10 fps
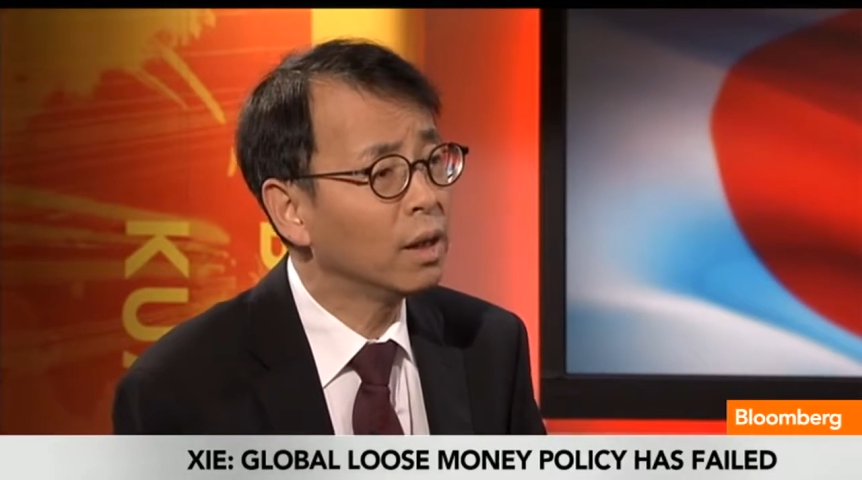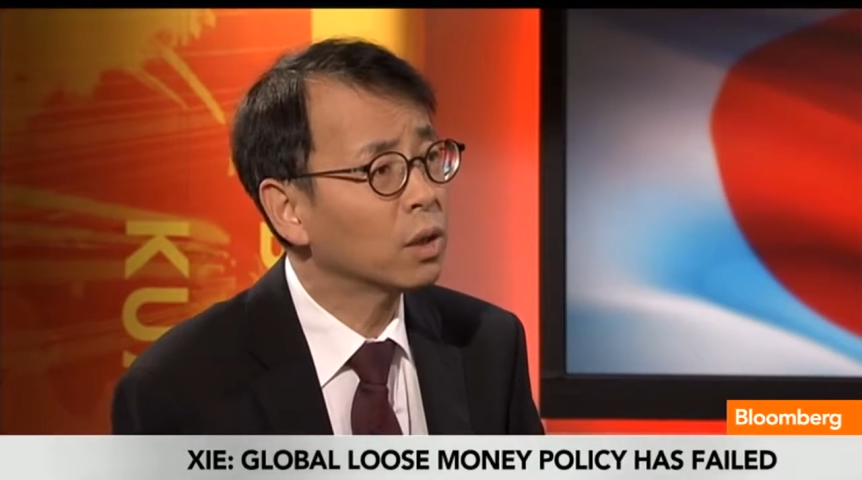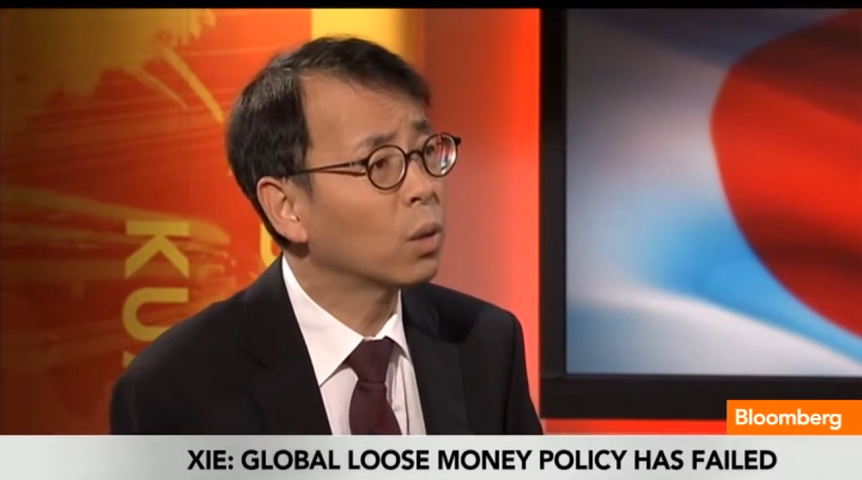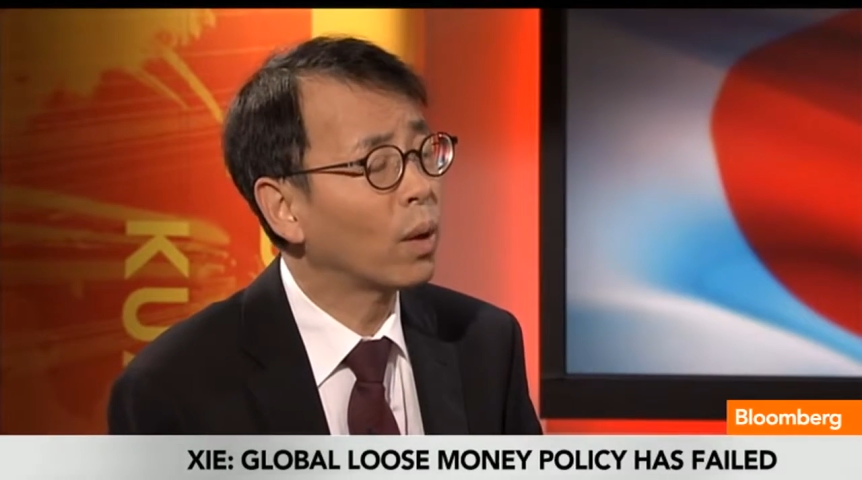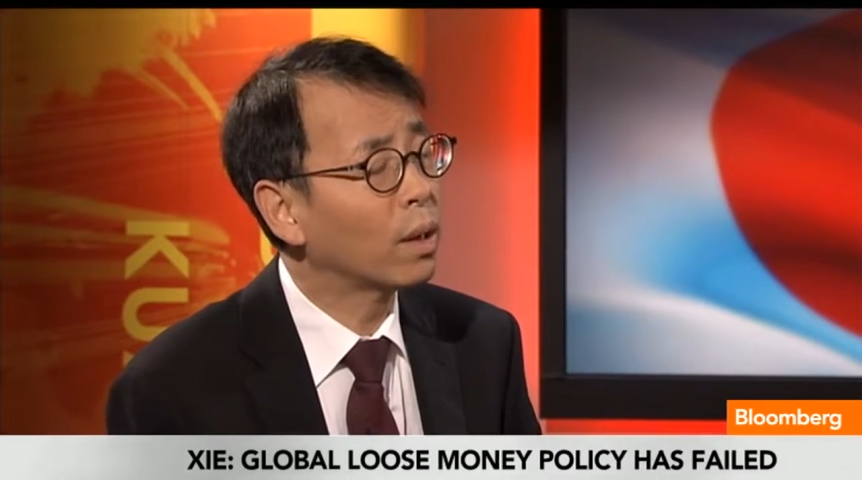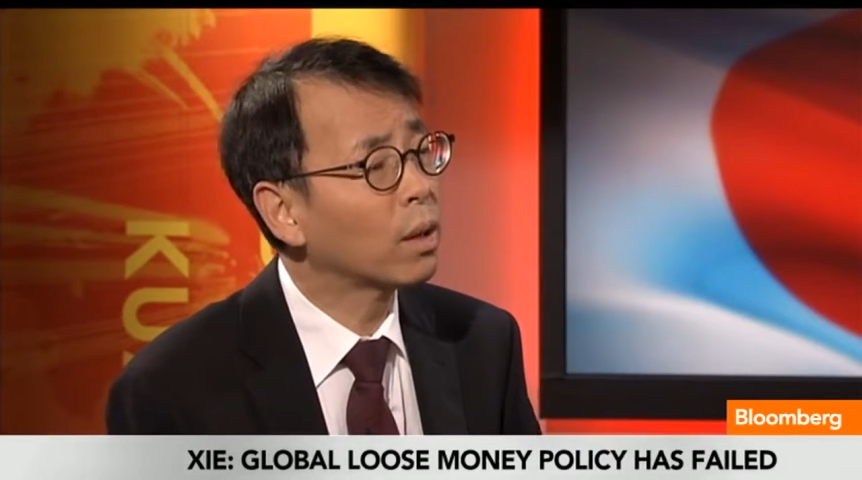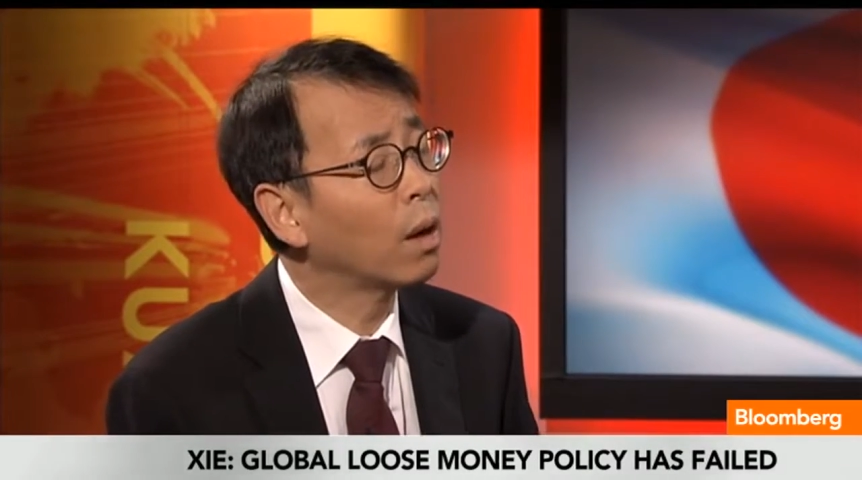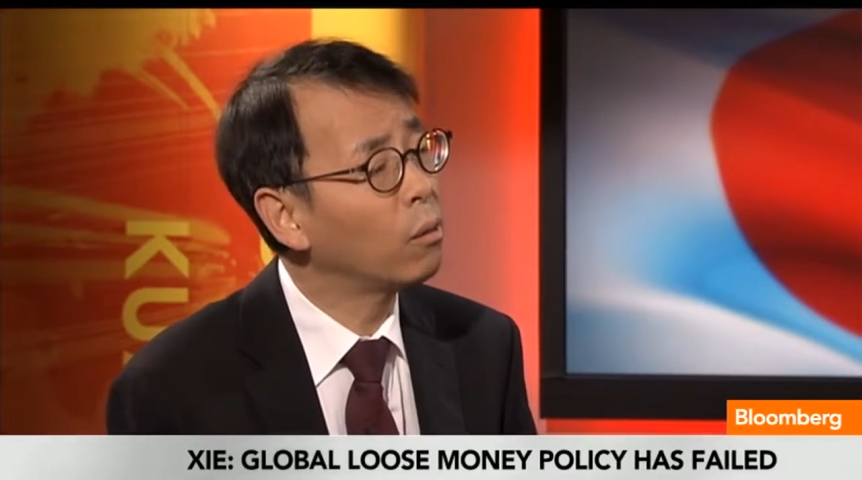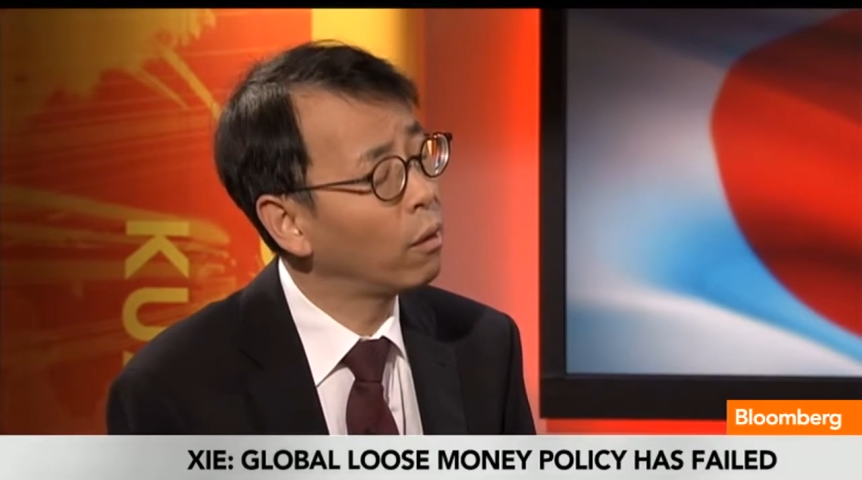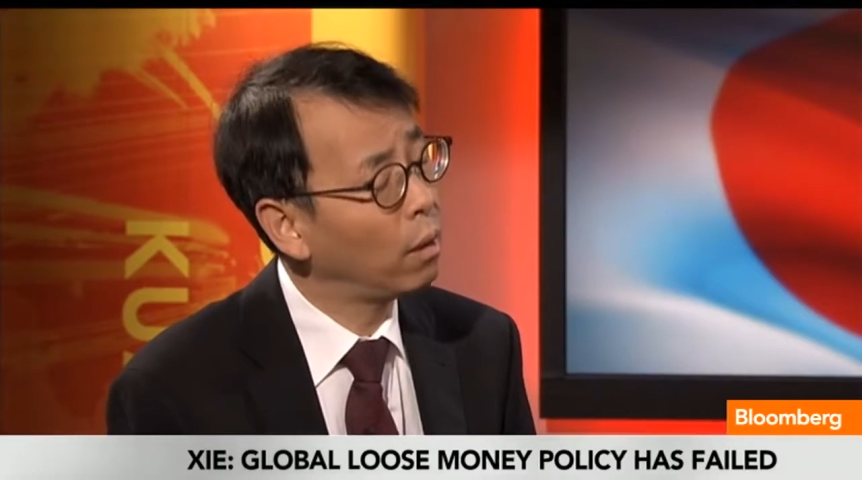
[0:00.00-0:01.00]
So when the
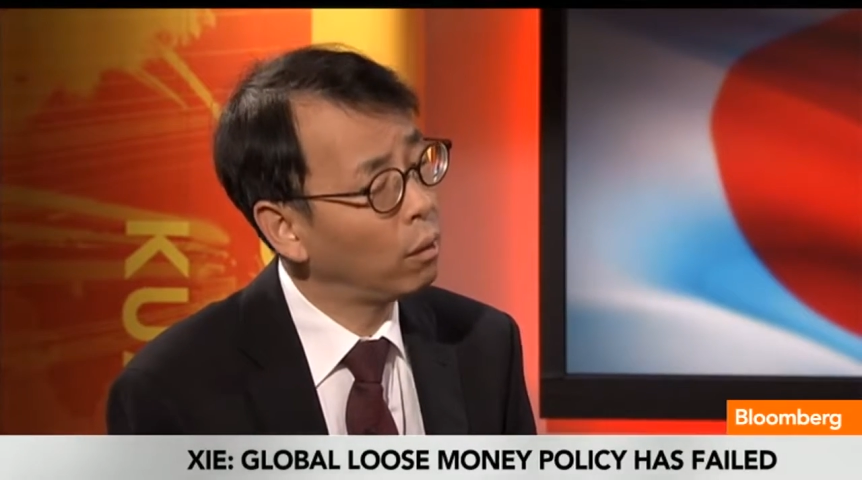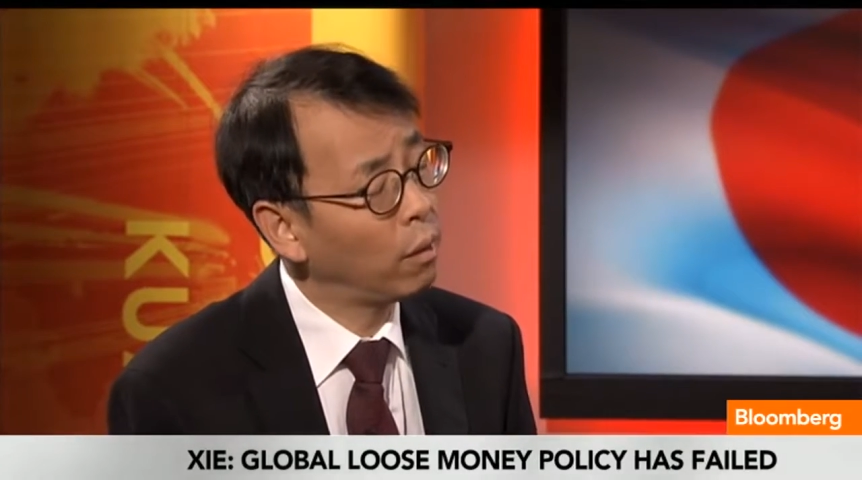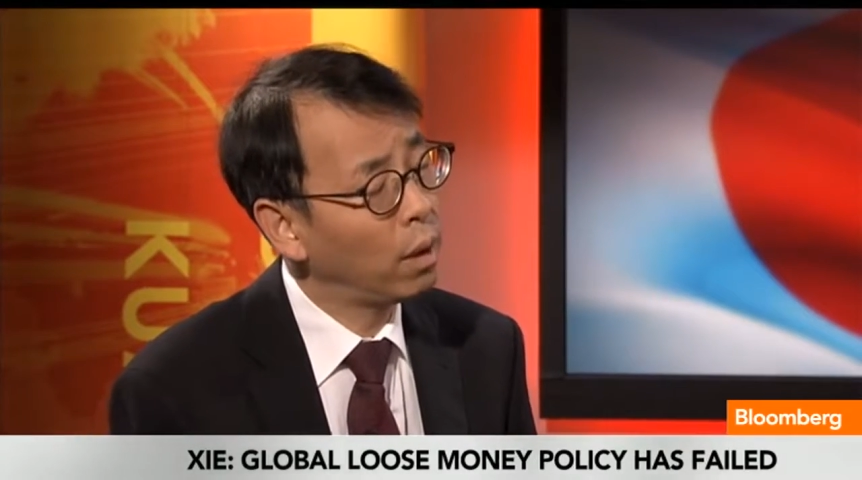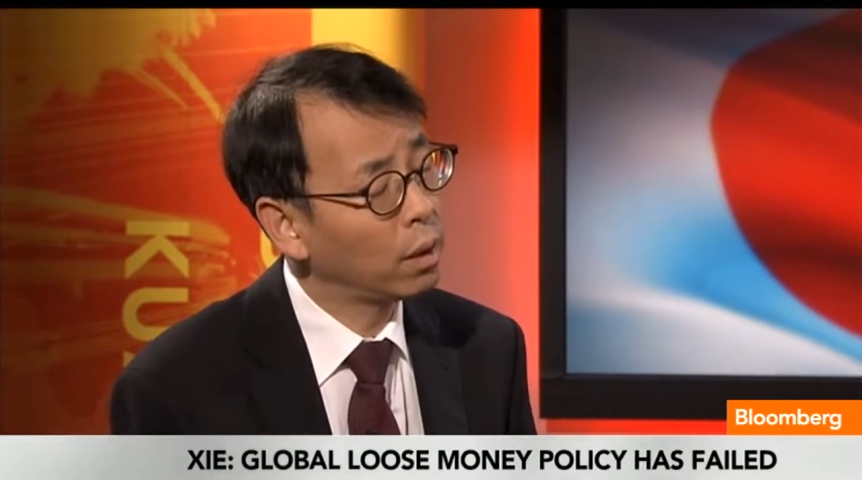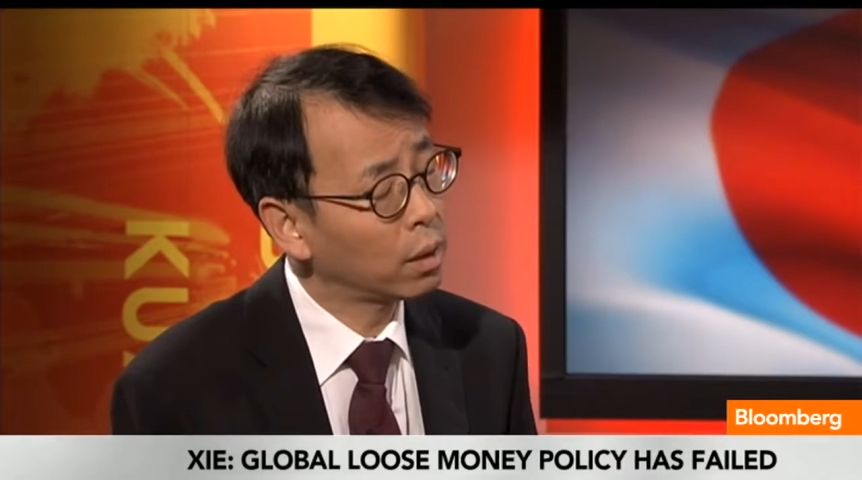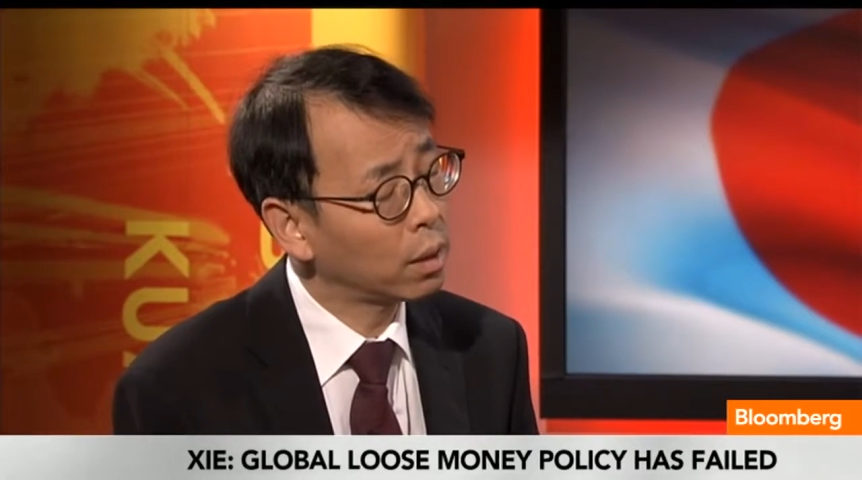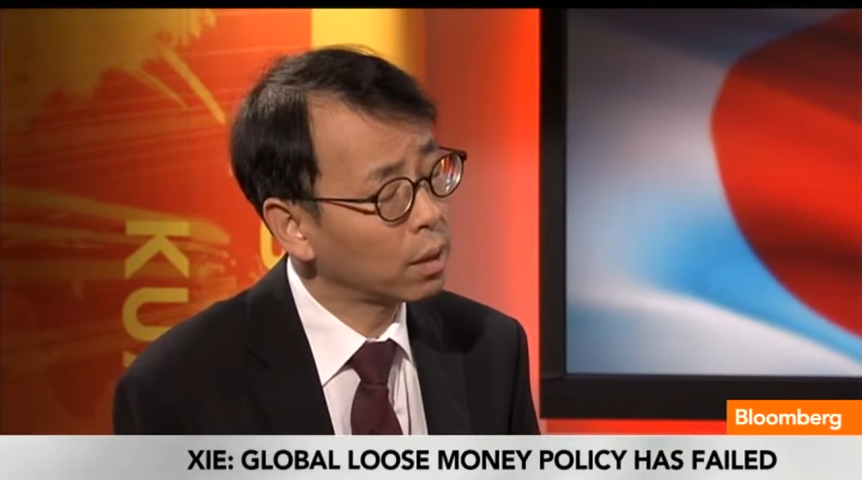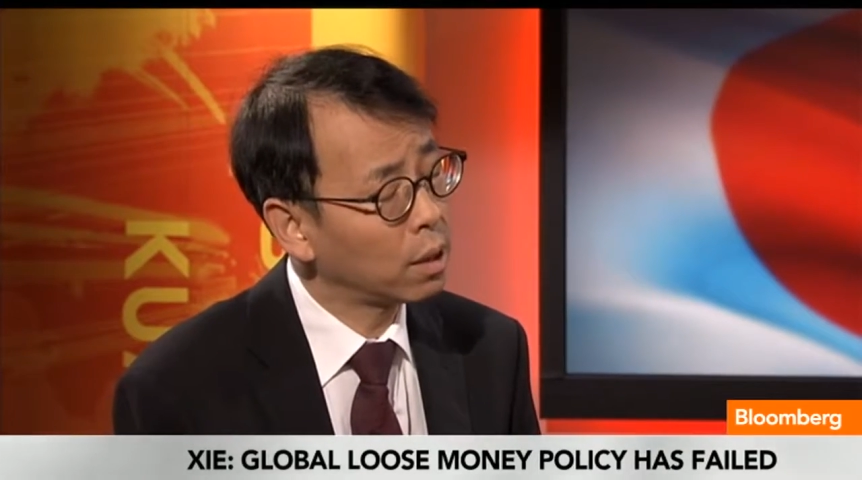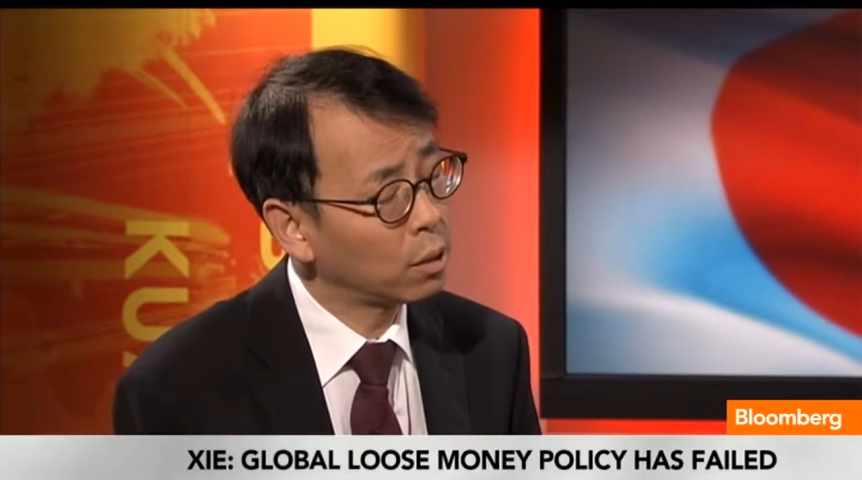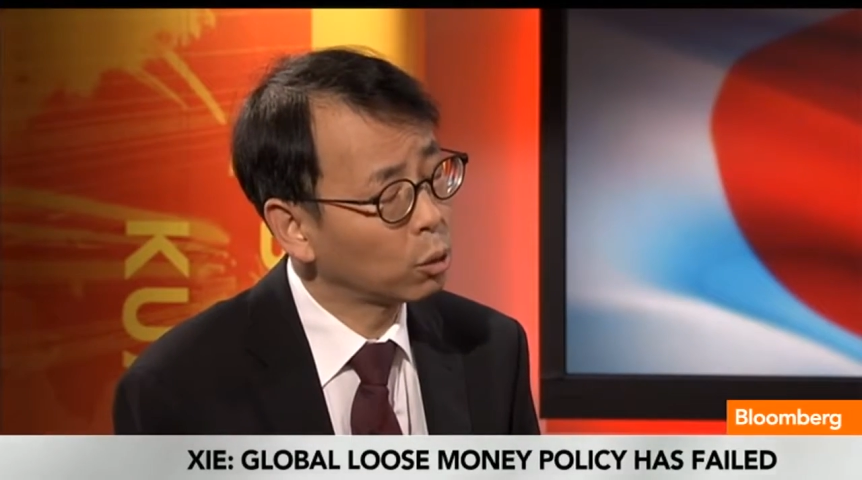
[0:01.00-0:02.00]
dollar,
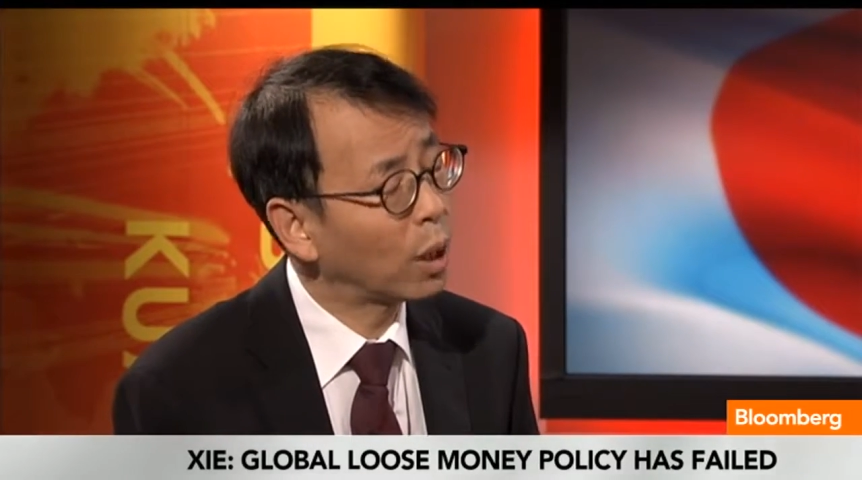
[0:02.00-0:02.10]
the